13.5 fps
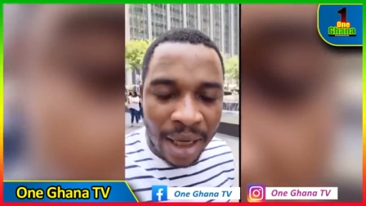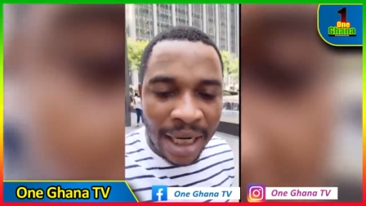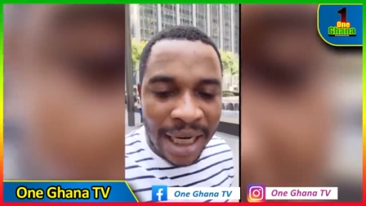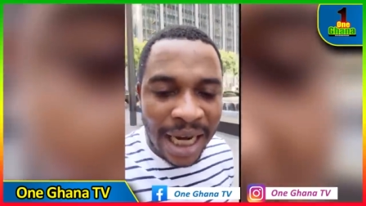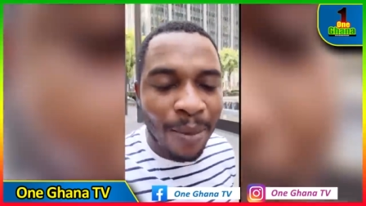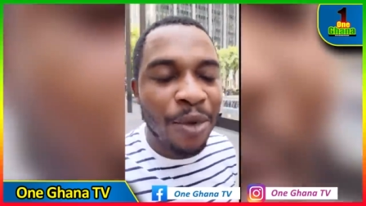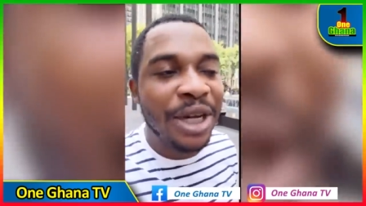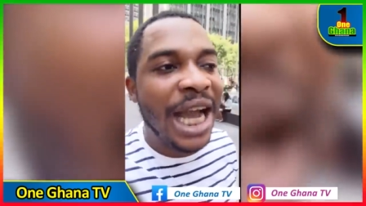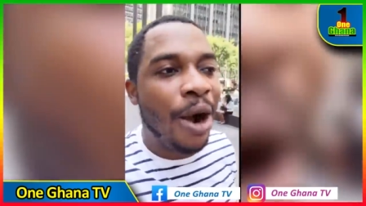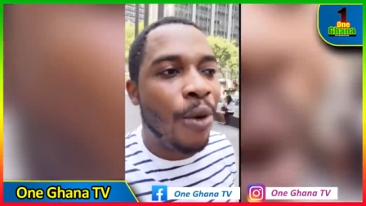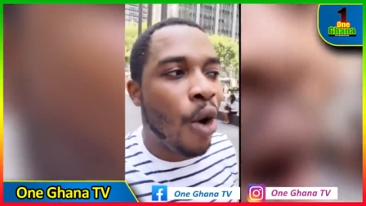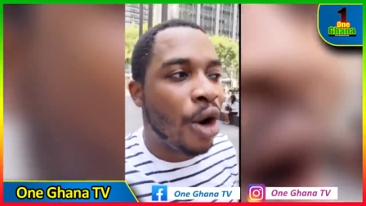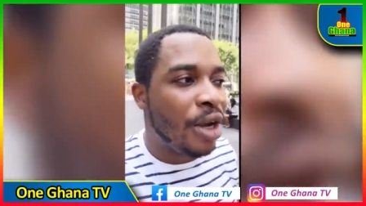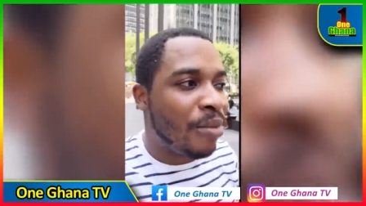And I'm the
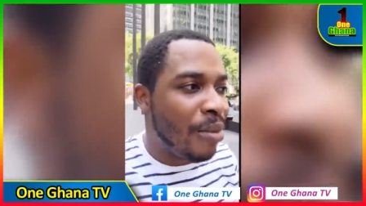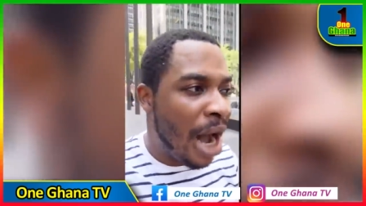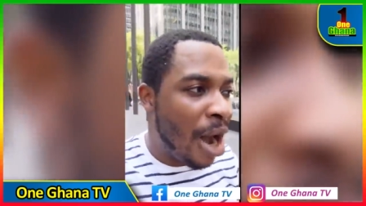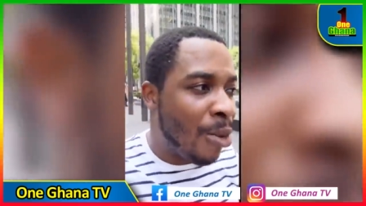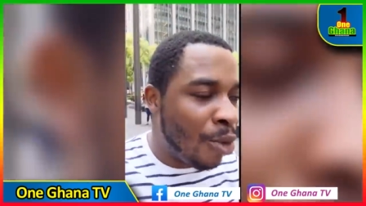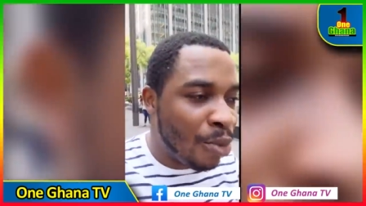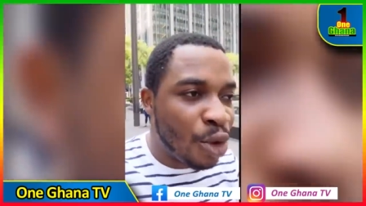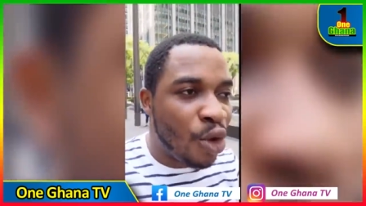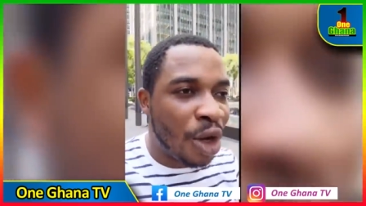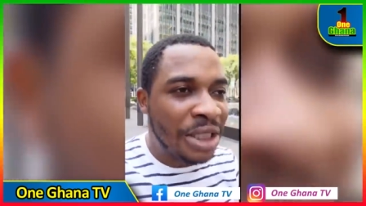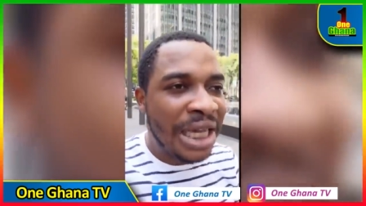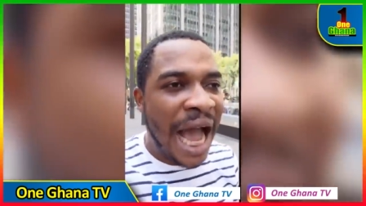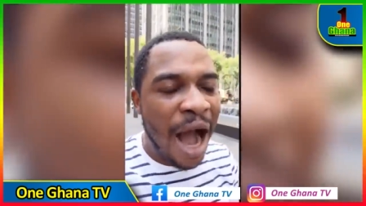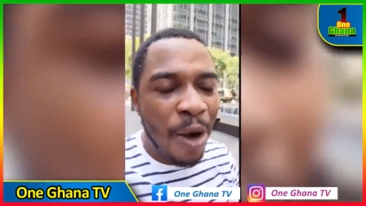award, Mamu,
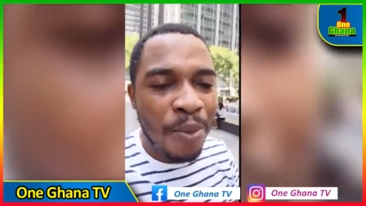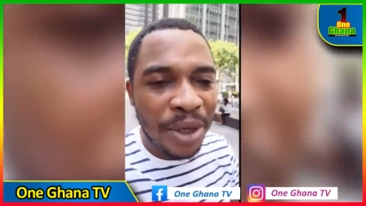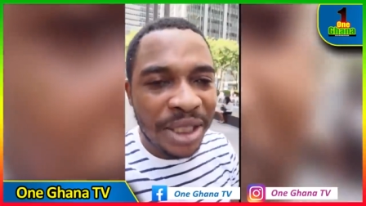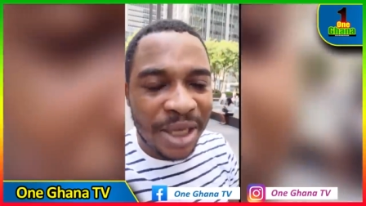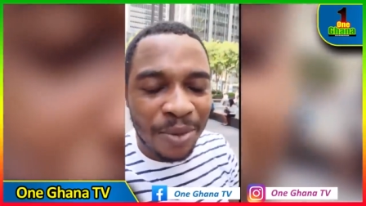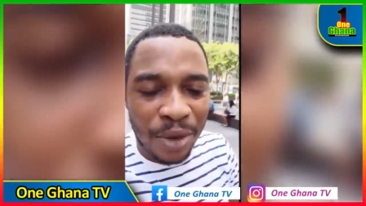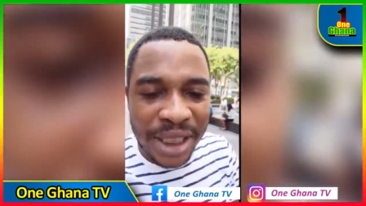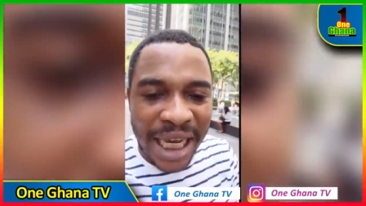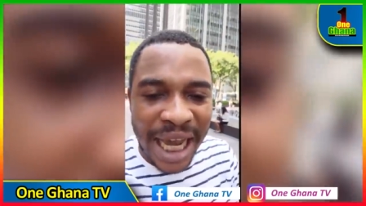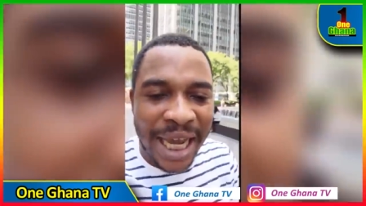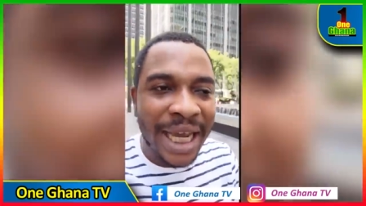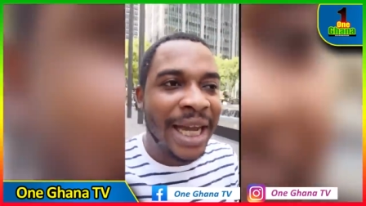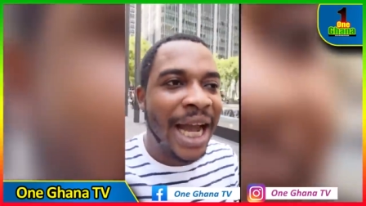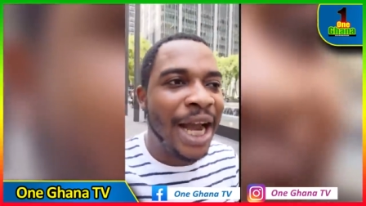because how possible say,
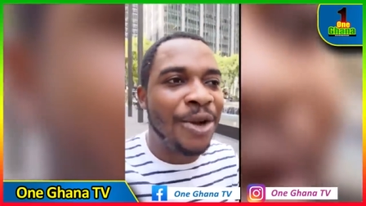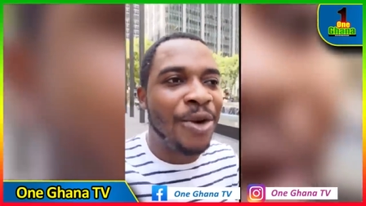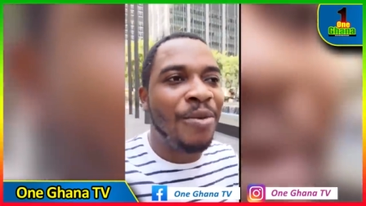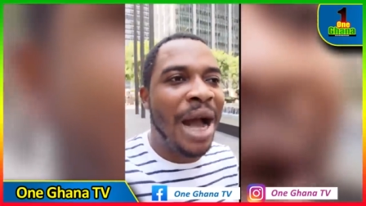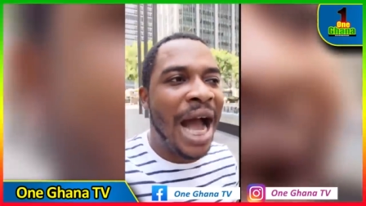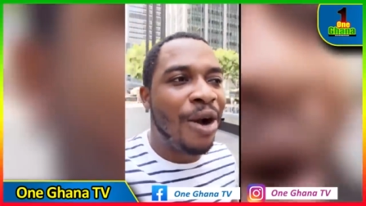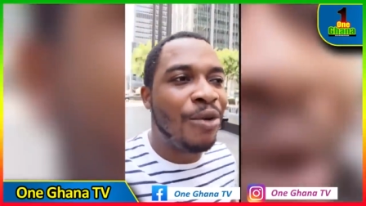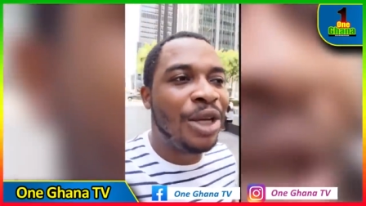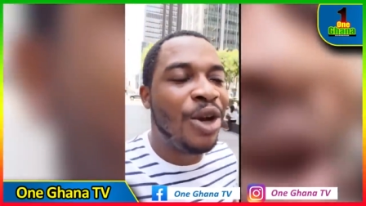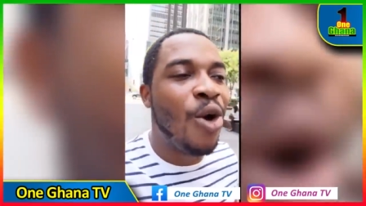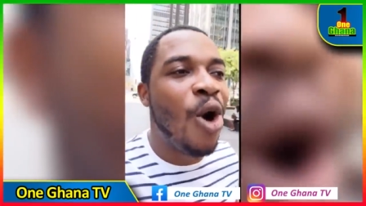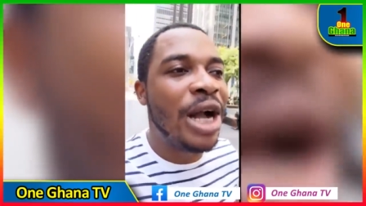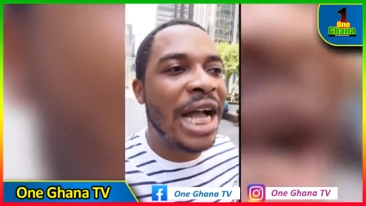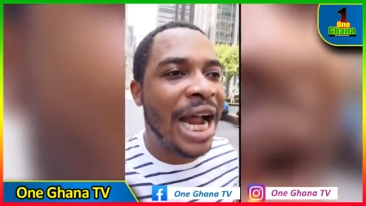and you ma the
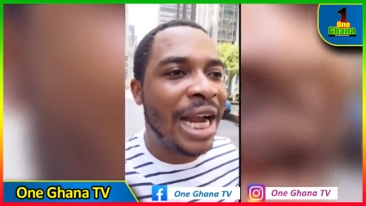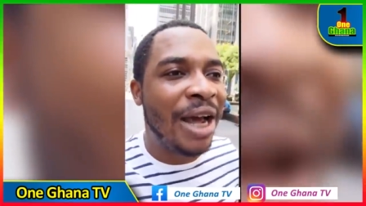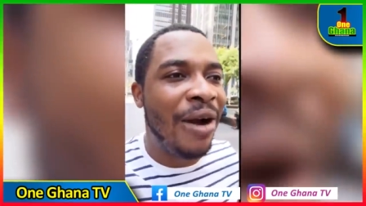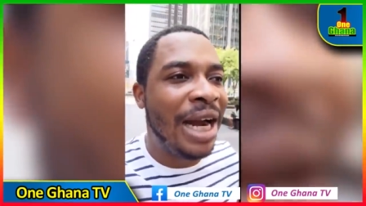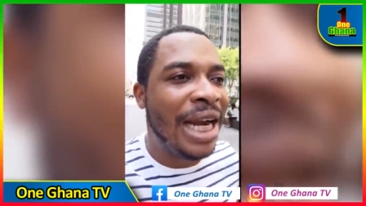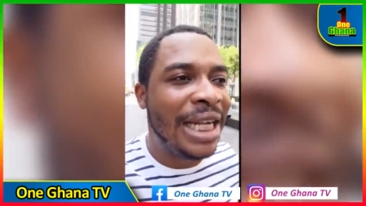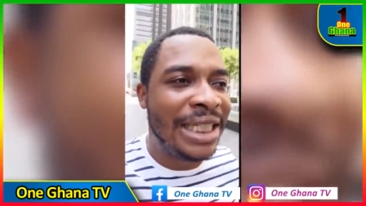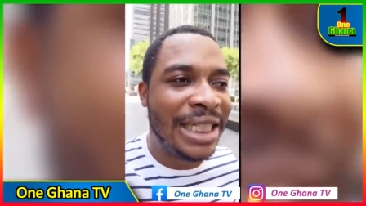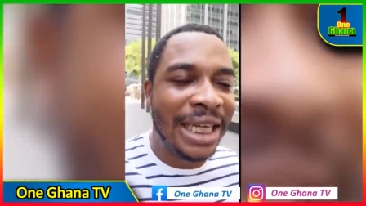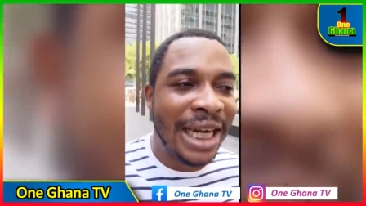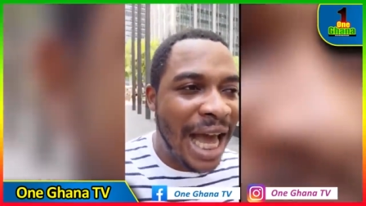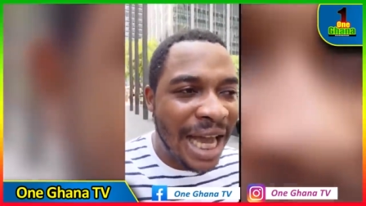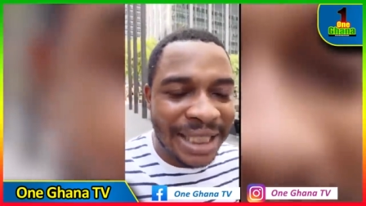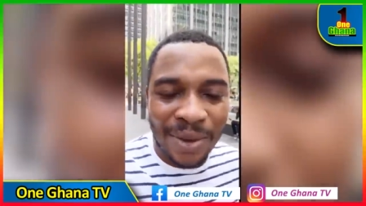whole Ghana one empty
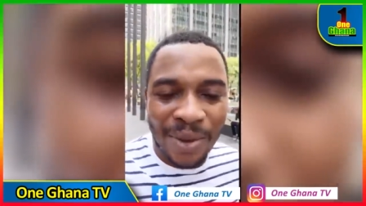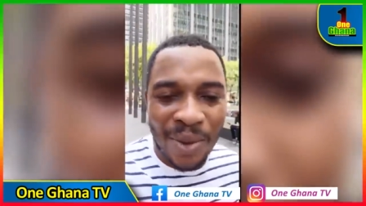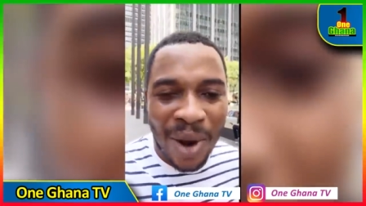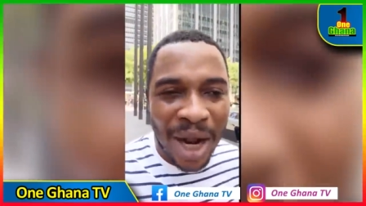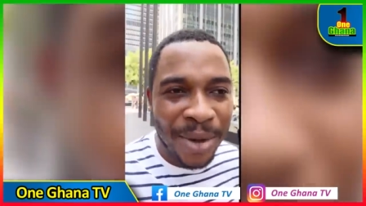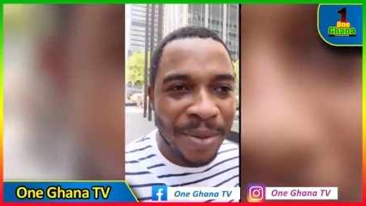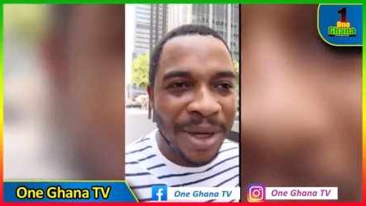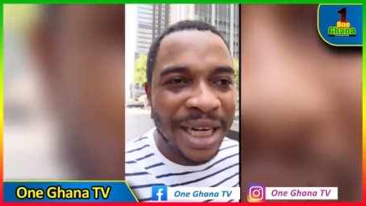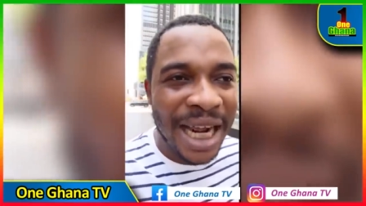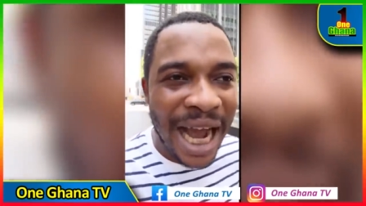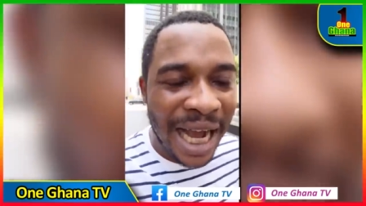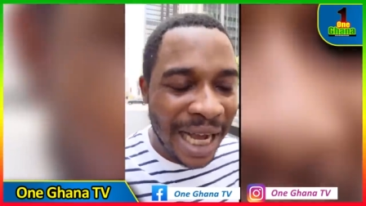glass in Kwanyum Neda.